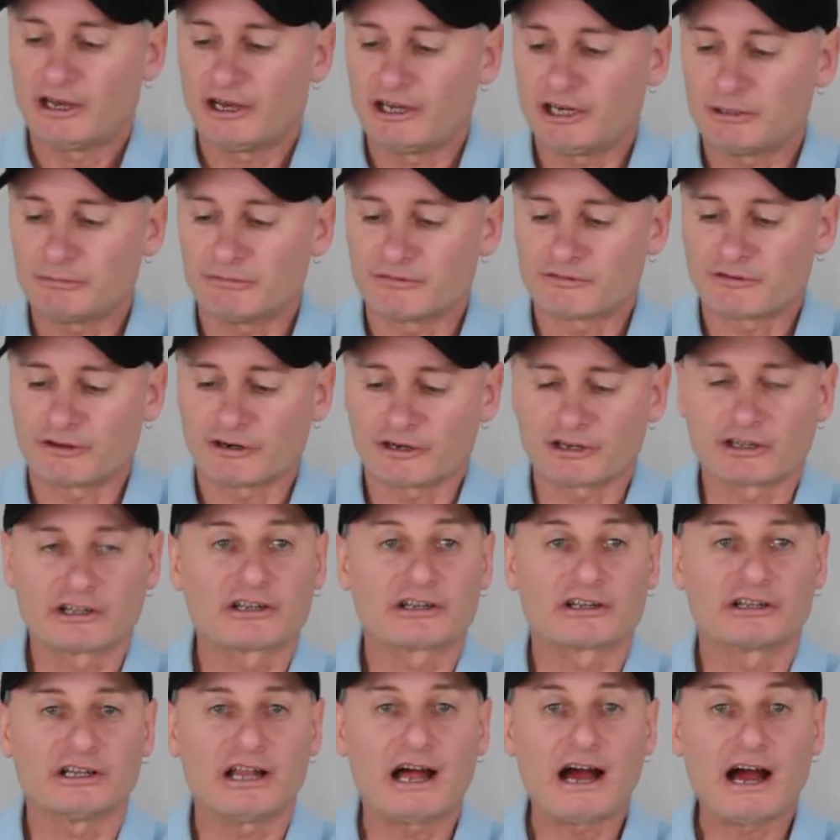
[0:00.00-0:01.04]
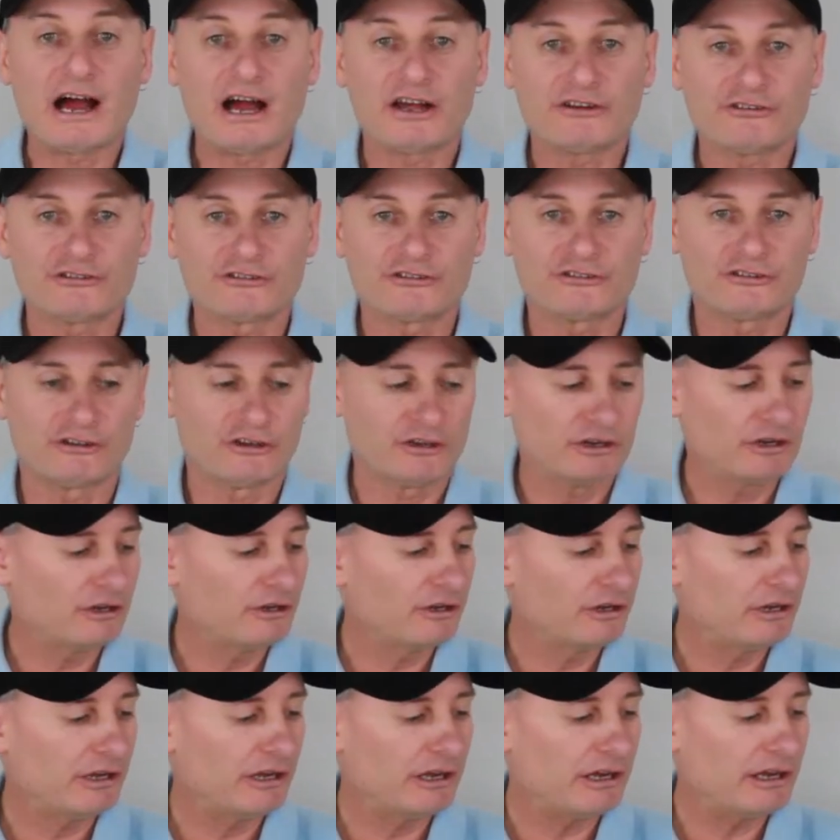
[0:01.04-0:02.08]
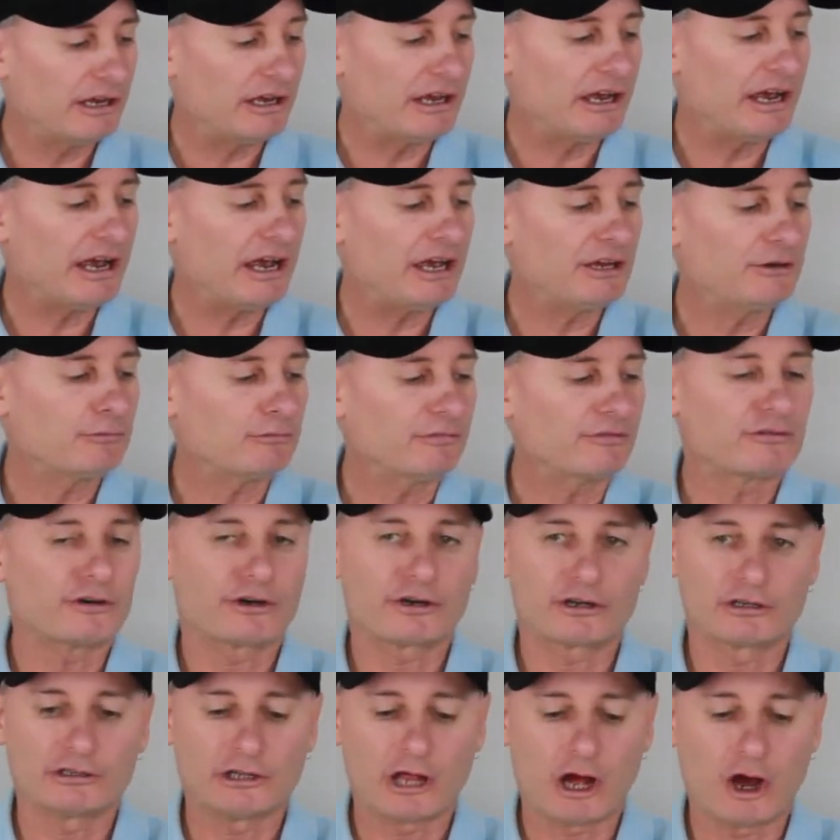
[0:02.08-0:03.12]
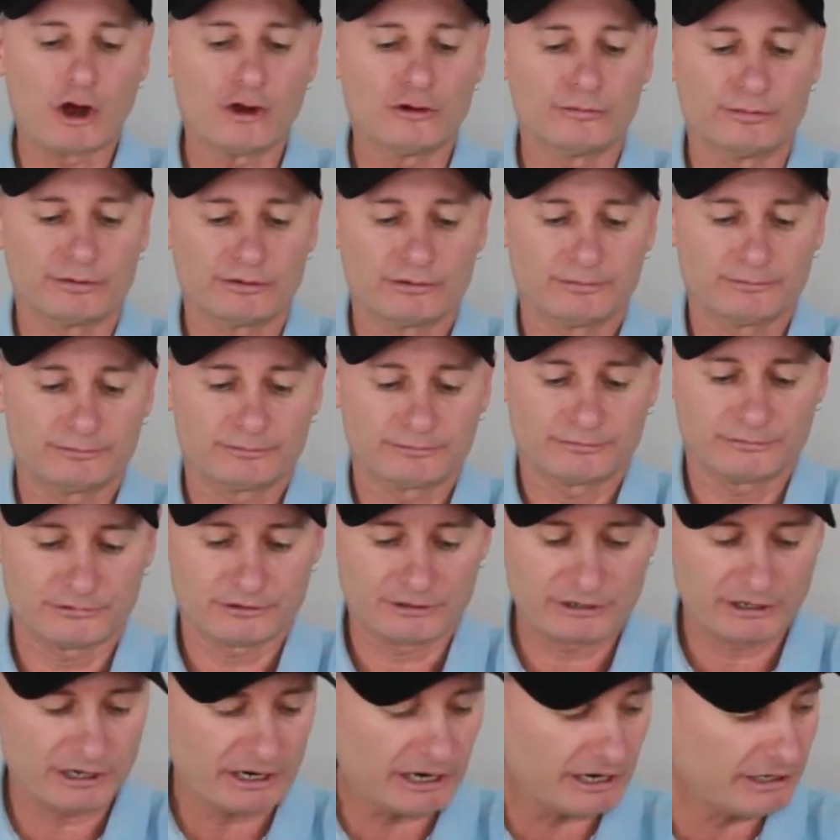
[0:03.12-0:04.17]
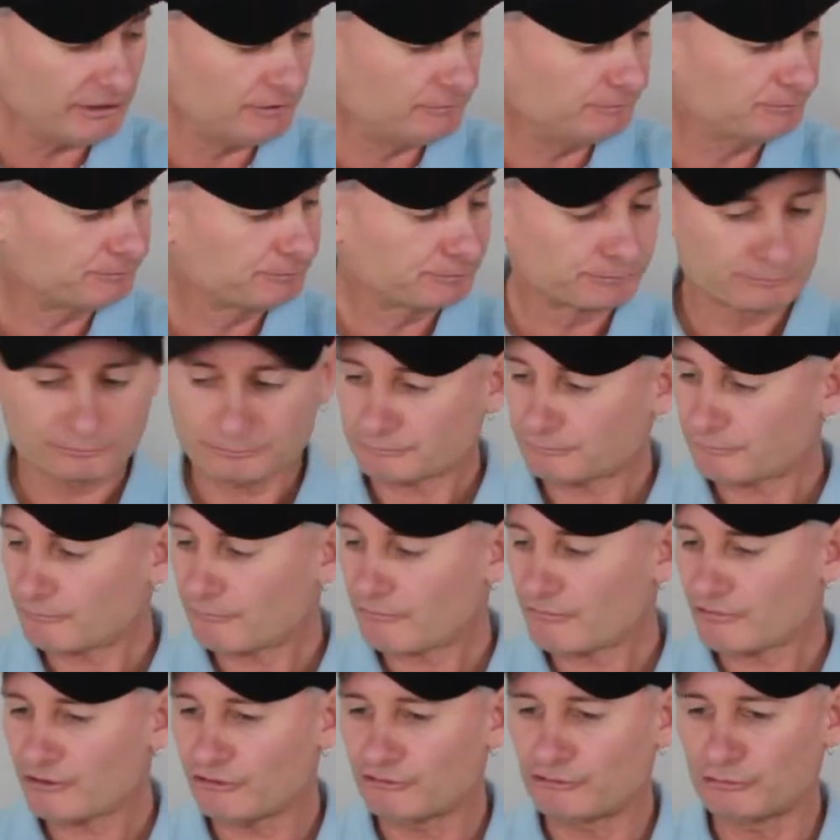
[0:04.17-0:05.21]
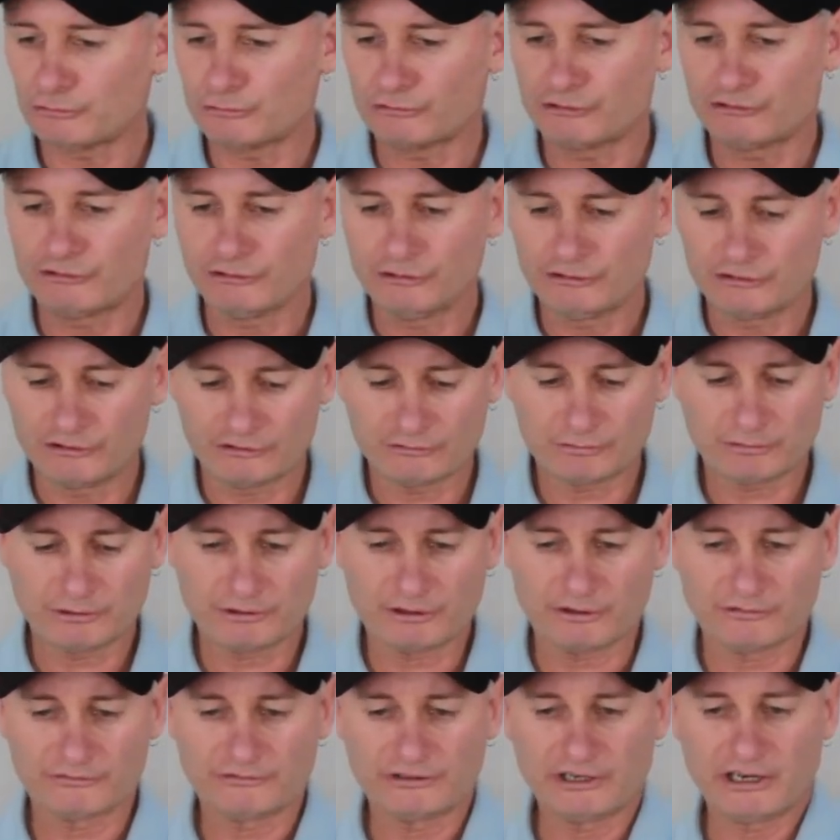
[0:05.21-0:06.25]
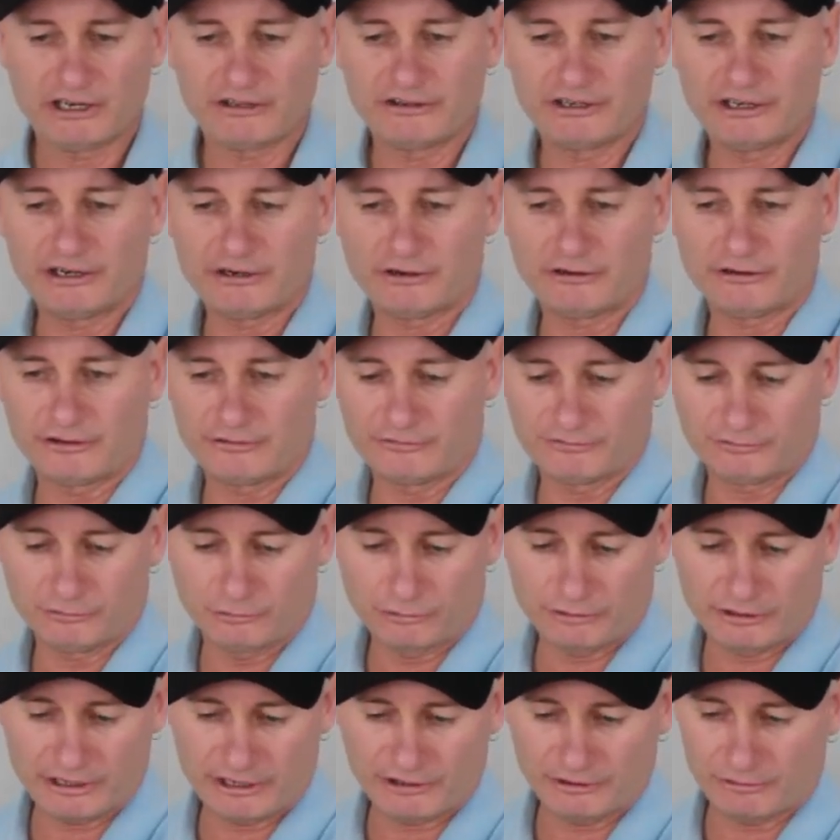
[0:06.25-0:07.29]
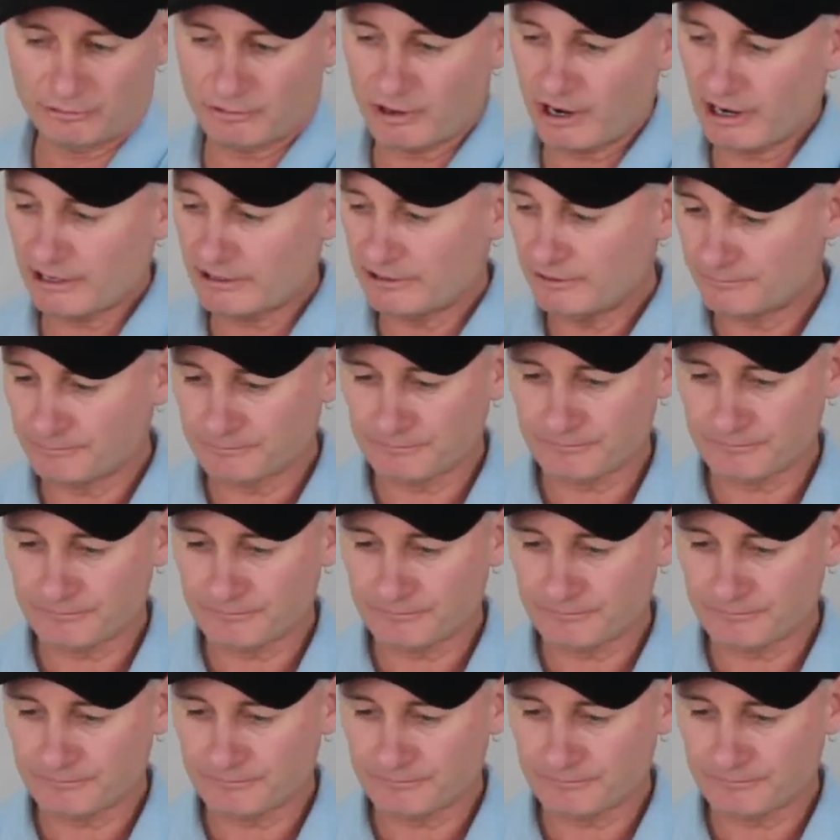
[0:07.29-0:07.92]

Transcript: and then we've got a glass and we've got a globe. Okay, so we'll shoot this one off down there on the floor out the way,